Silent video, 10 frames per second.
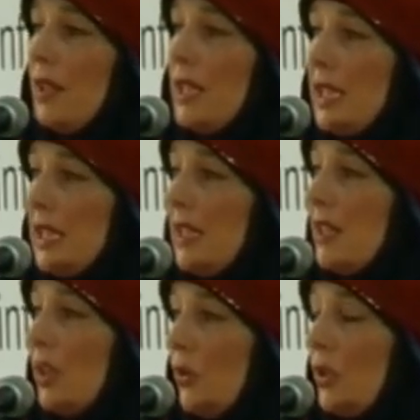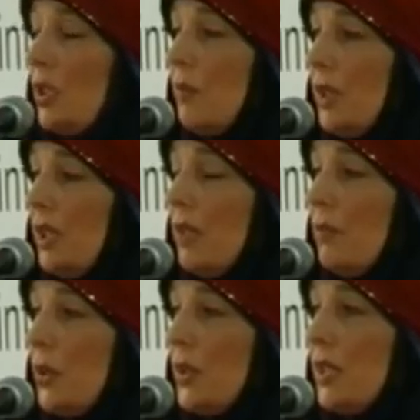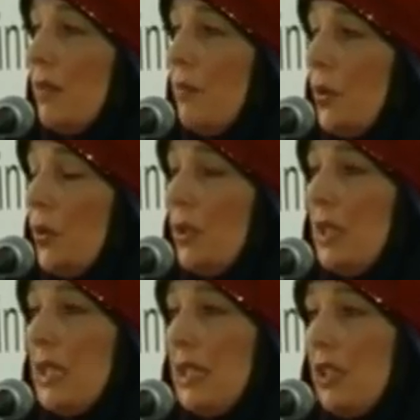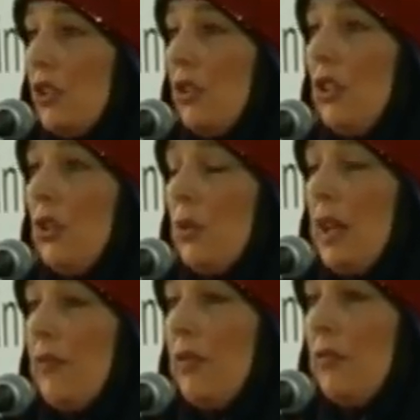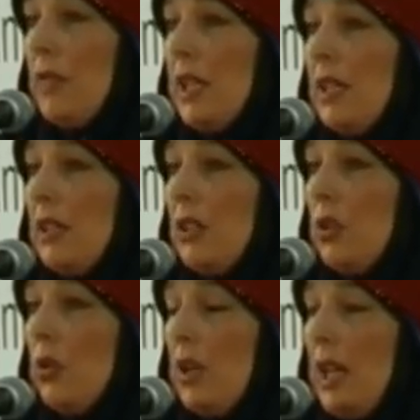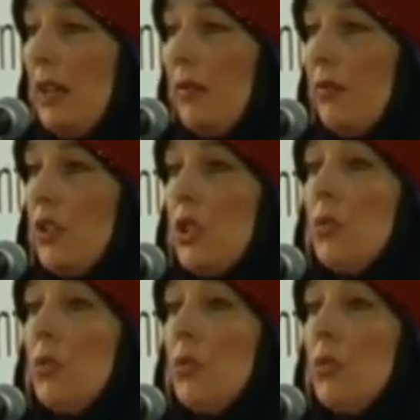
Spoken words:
This is going to be the most important decision you ever make in your life.